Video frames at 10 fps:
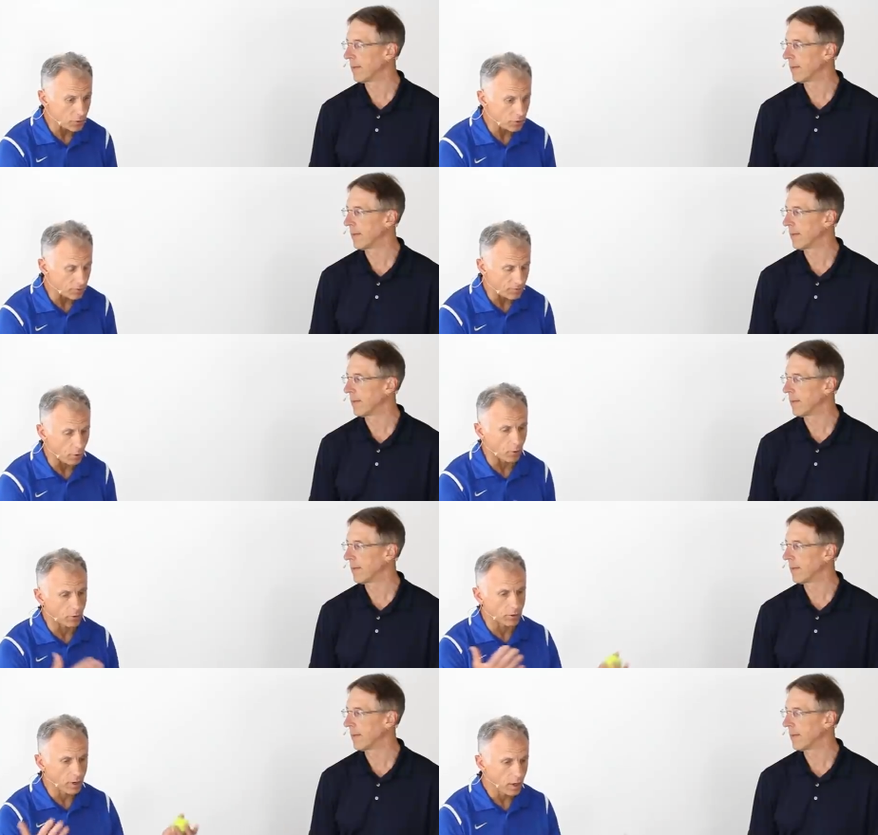Speaker 1: with your
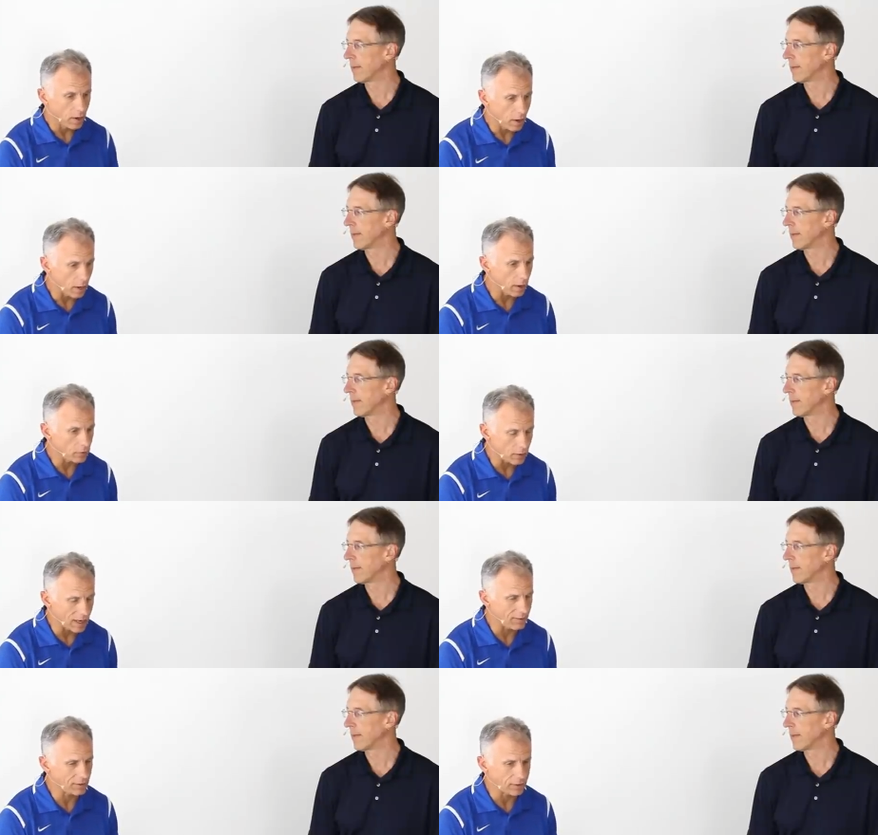phone, uh,
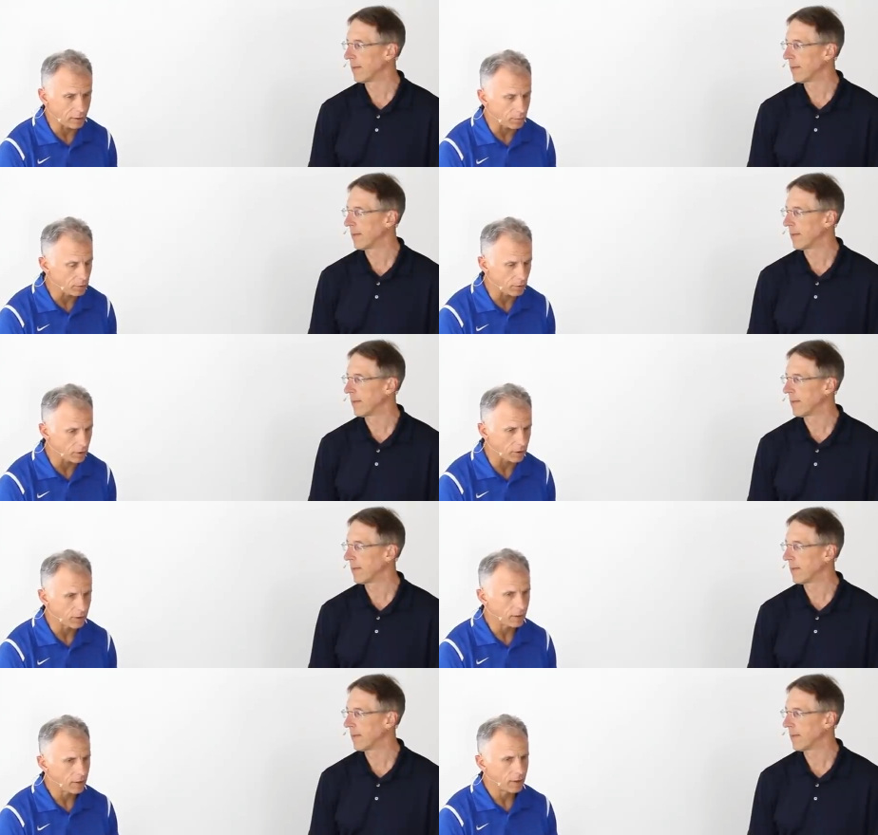driving, computer,
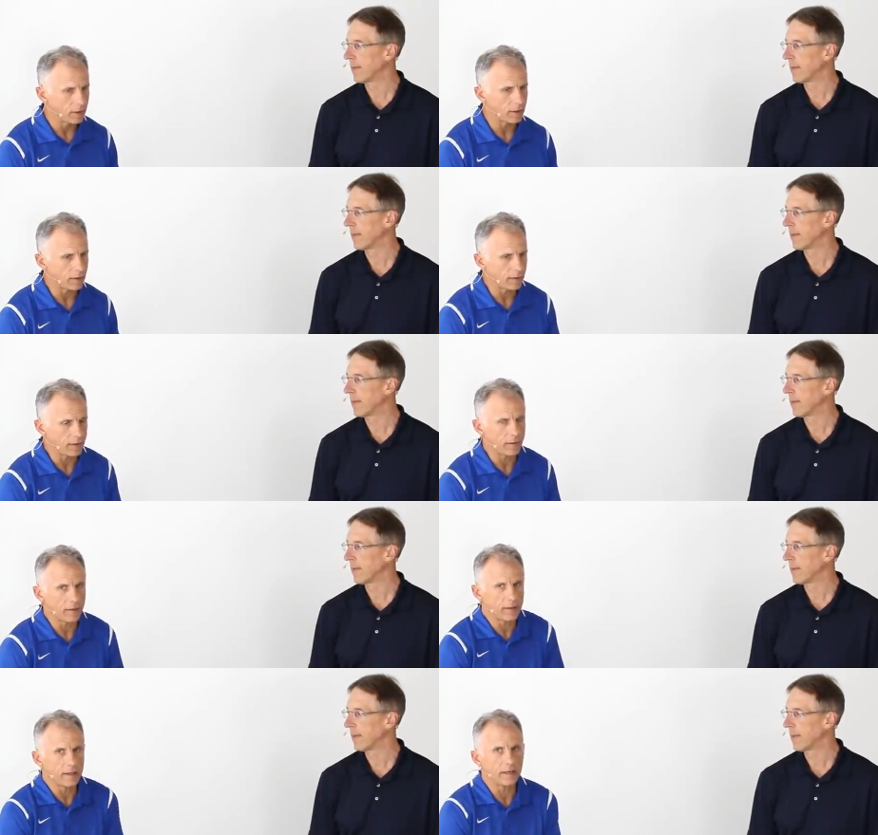
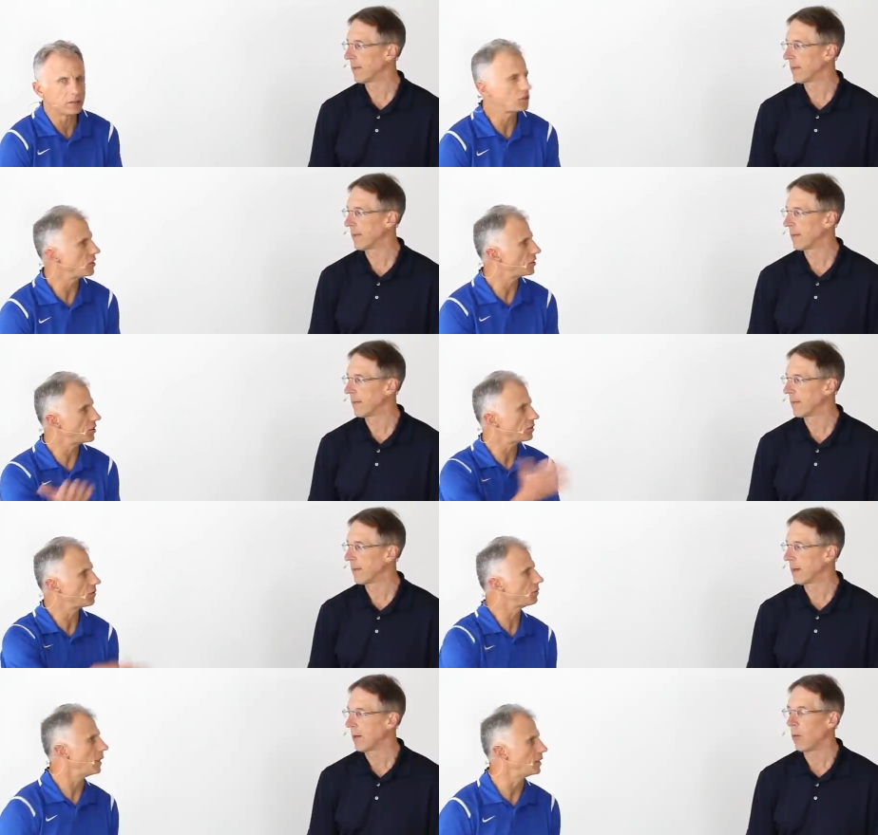it's just
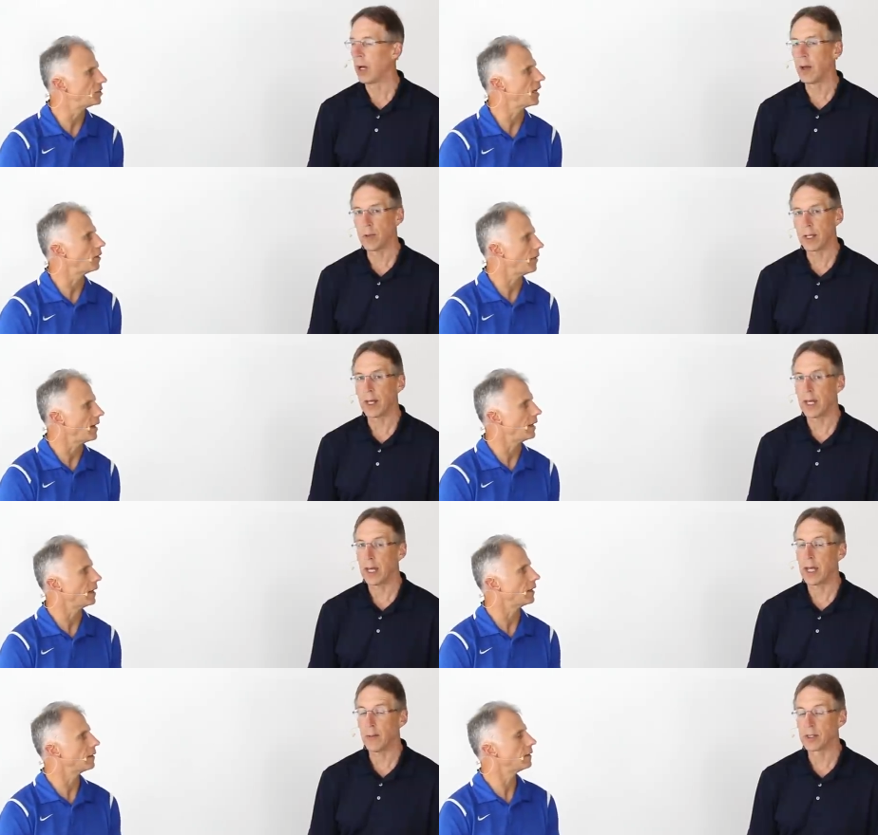accelerating well,
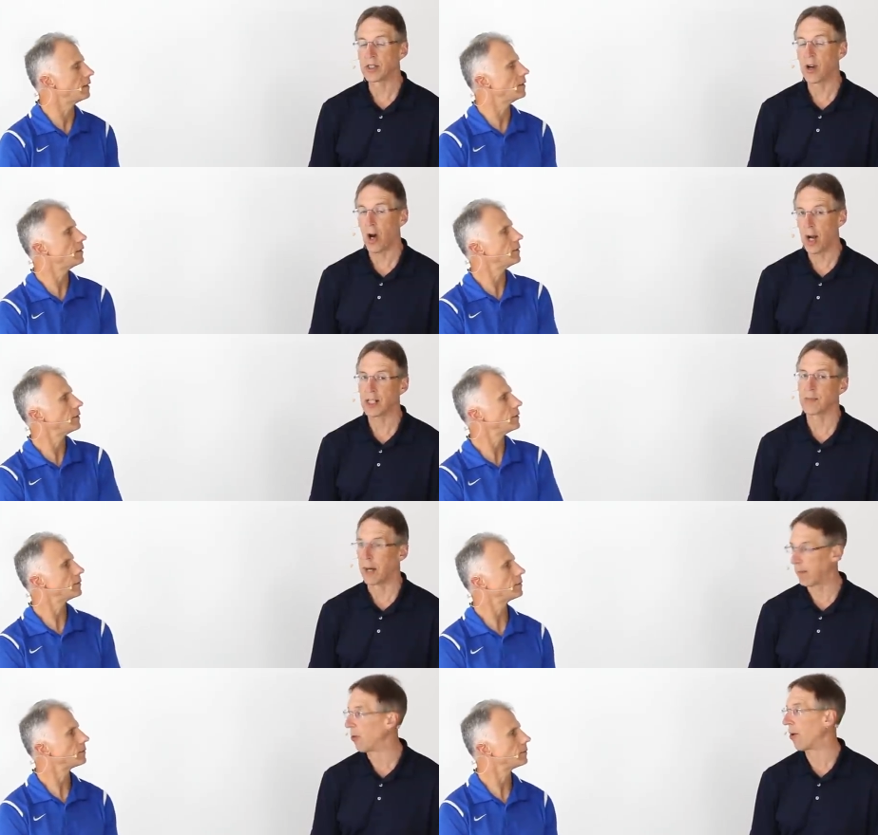it, was, it.
Speaker 2: It was caused by
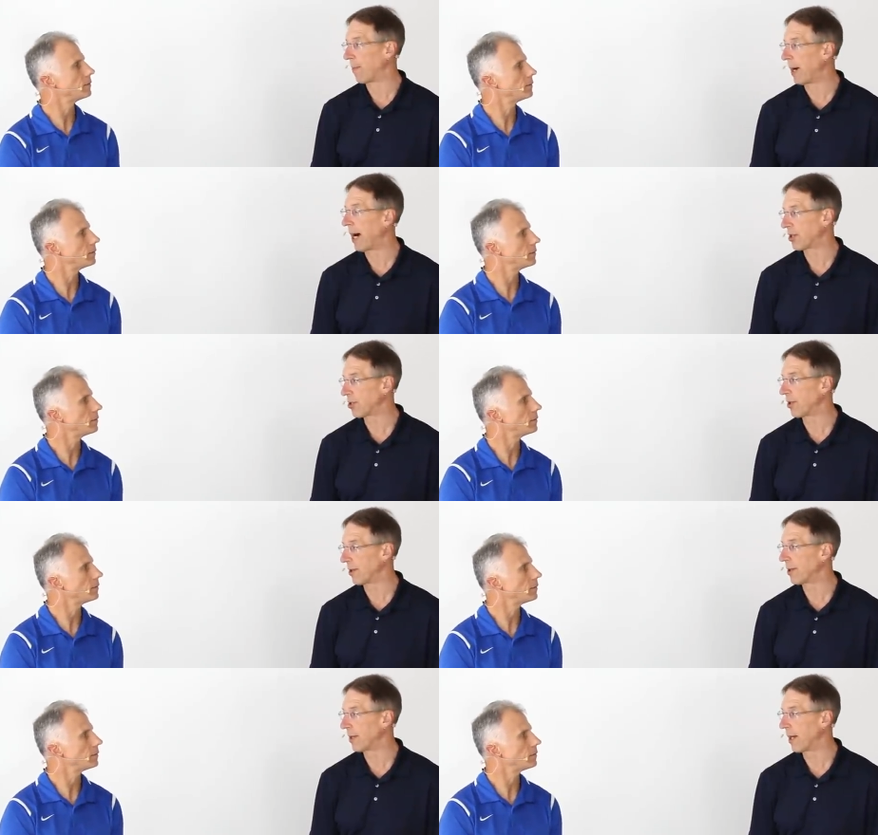poor posture,
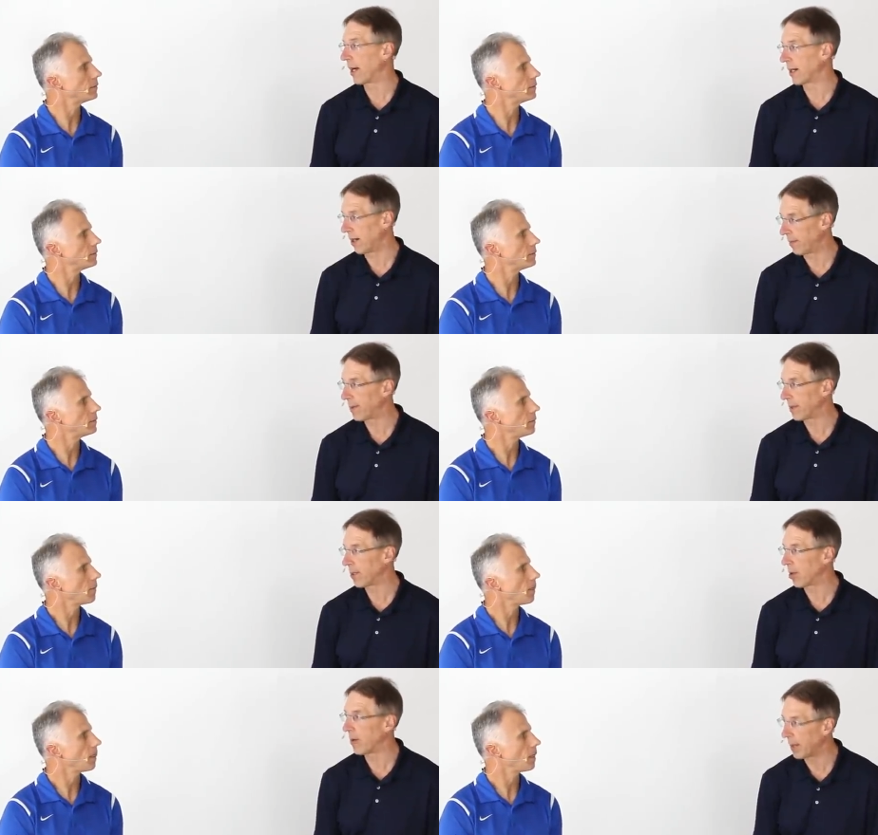the neck hump.
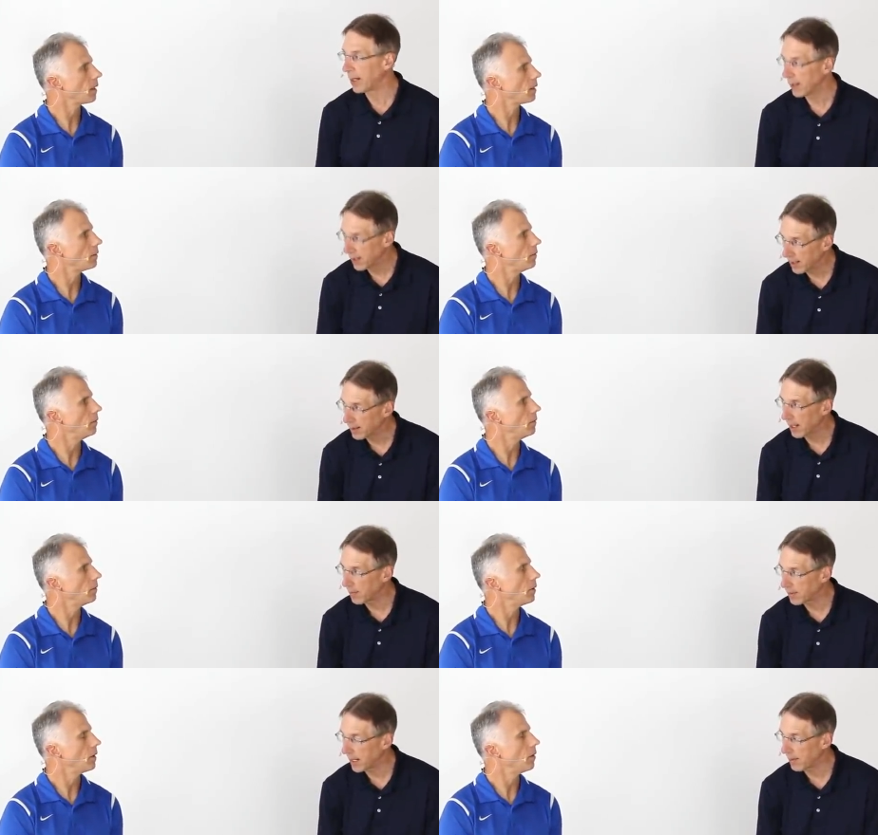Do you know what I mean? It, it
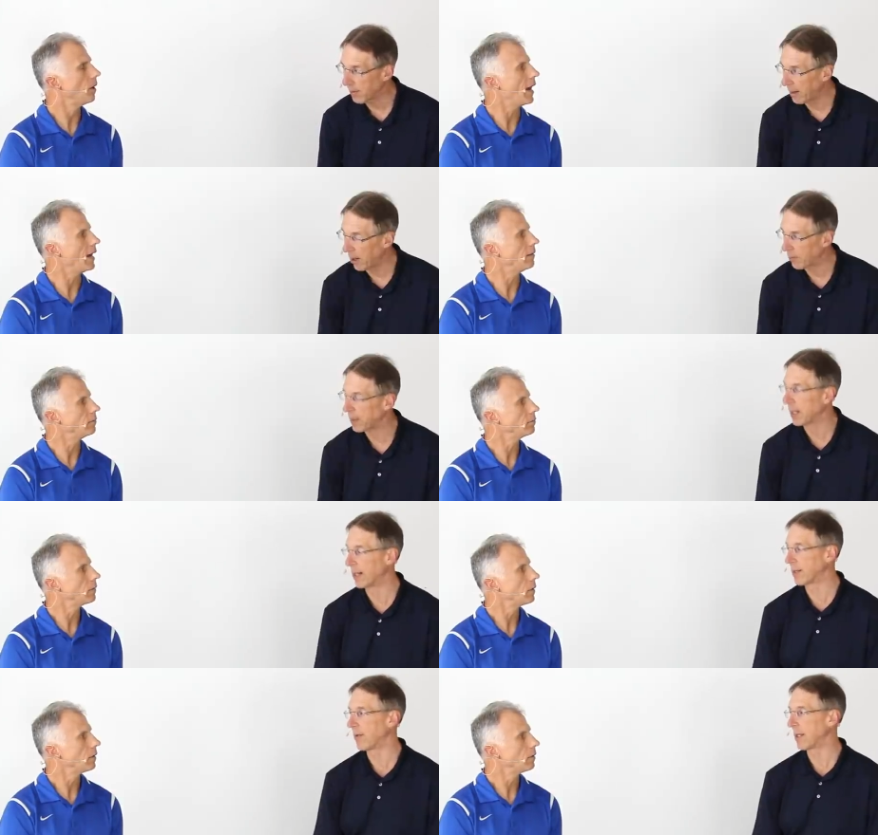came right. about
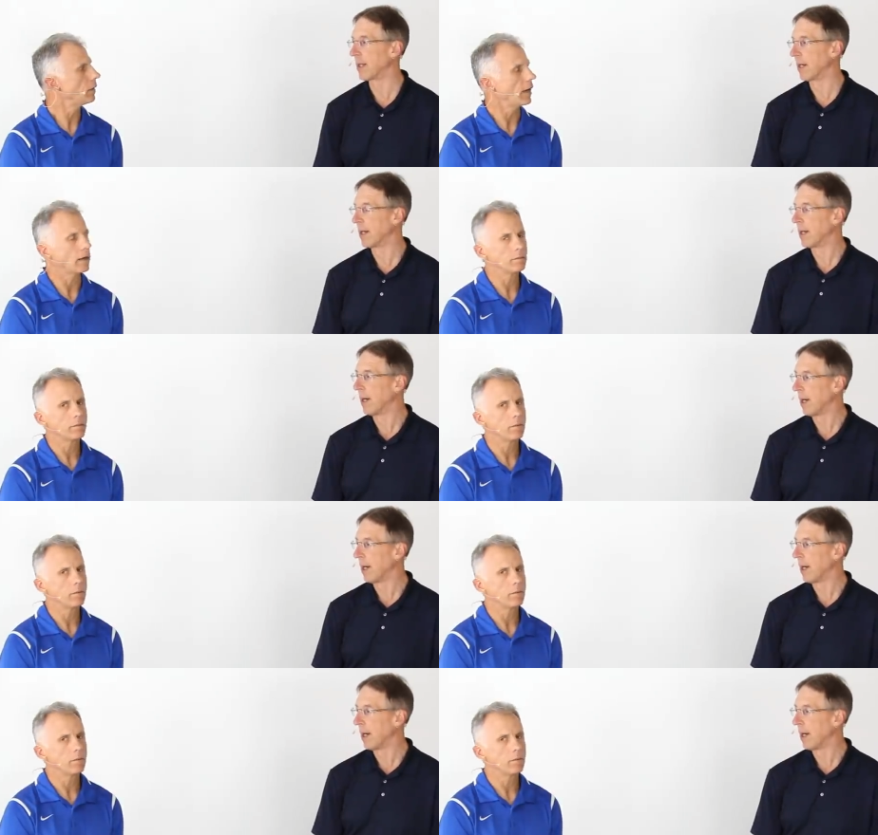because of it. Yeah.